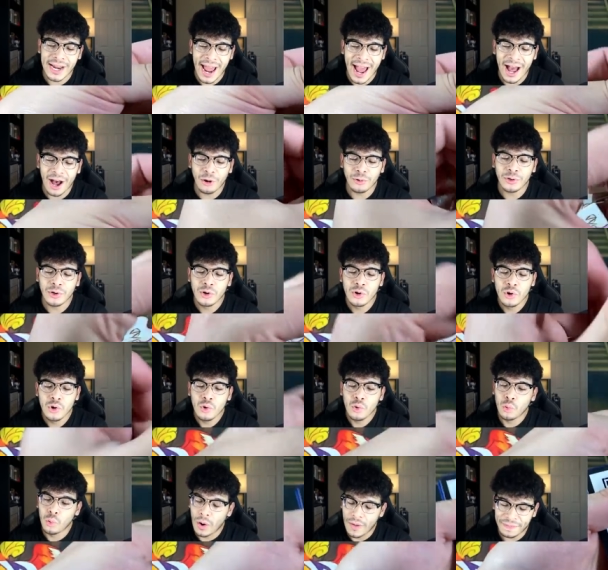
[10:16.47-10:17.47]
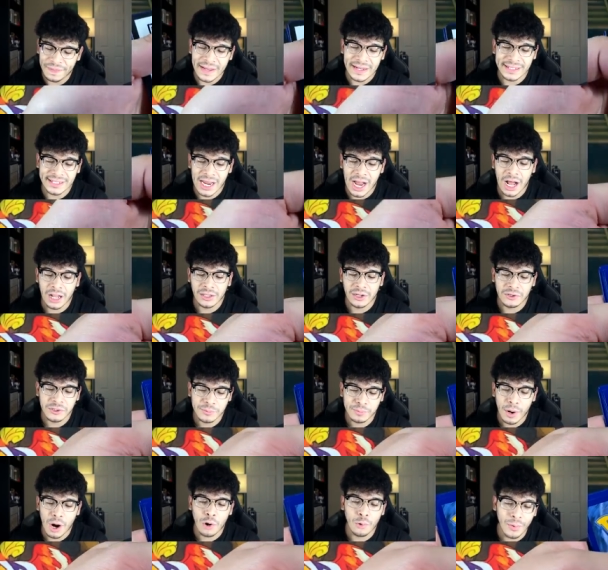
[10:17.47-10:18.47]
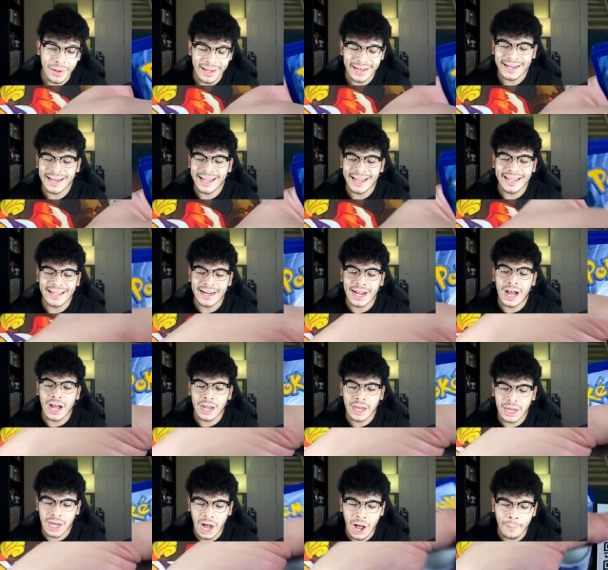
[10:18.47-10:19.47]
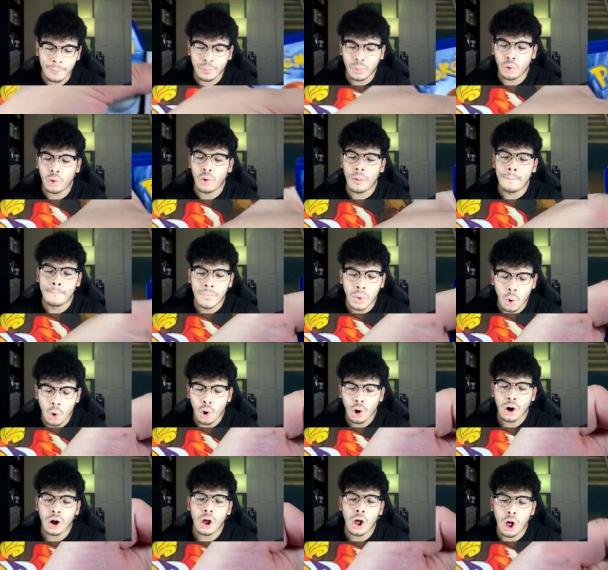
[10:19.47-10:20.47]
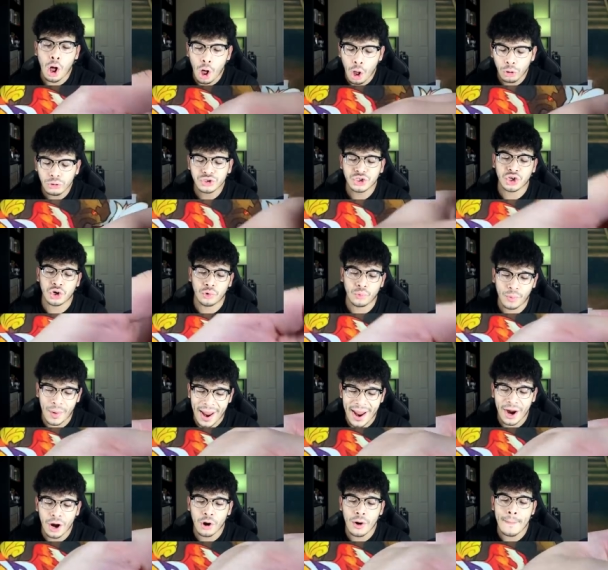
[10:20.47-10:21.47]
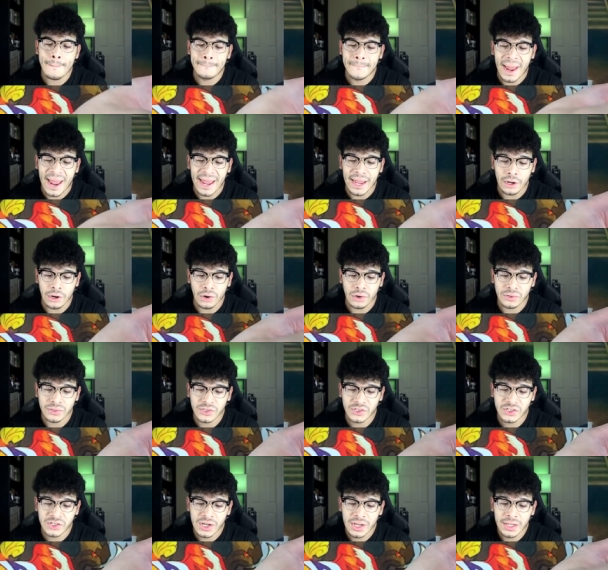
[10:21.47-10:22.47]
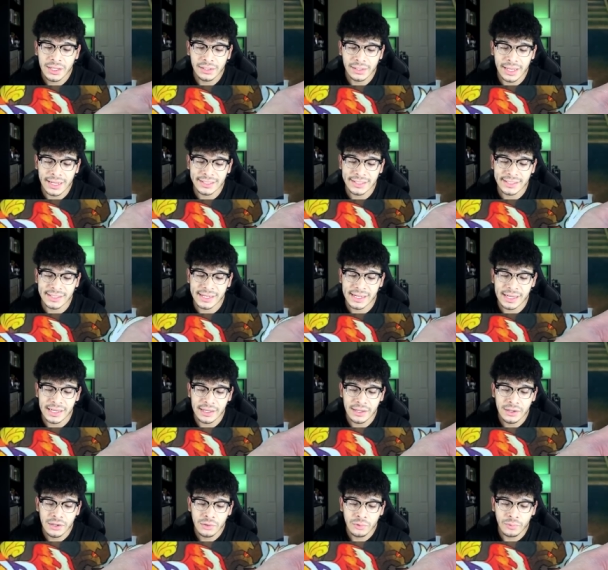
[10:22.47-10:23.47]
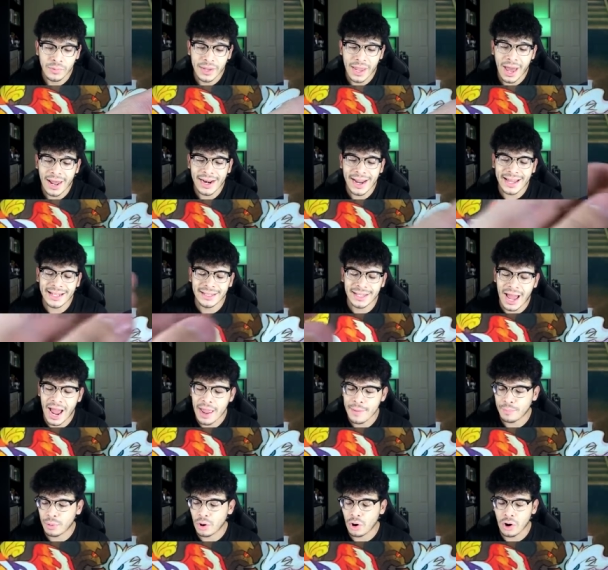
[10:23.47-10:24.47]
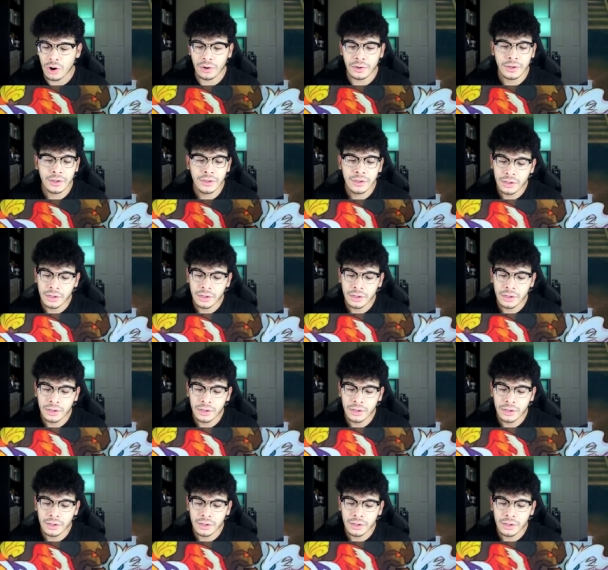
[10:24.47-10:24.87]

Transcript: down with these hollows, bro. We need a couple more ultra rare bangers. Let's see. We got a Liepard.